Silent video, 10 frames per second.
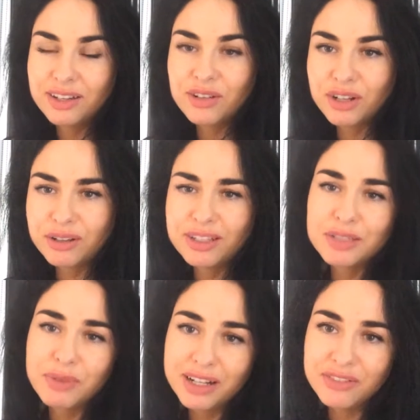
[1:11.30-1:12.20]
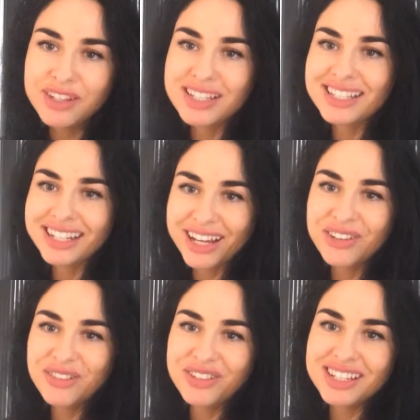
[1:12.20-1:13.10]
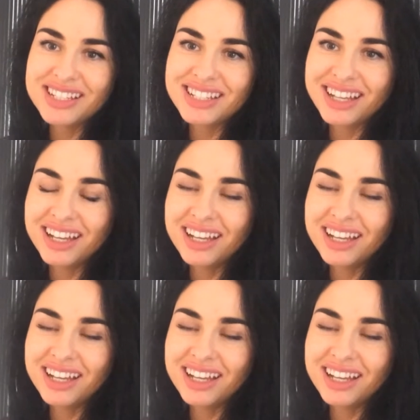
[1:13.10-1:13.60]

what a smiley face, an angry face,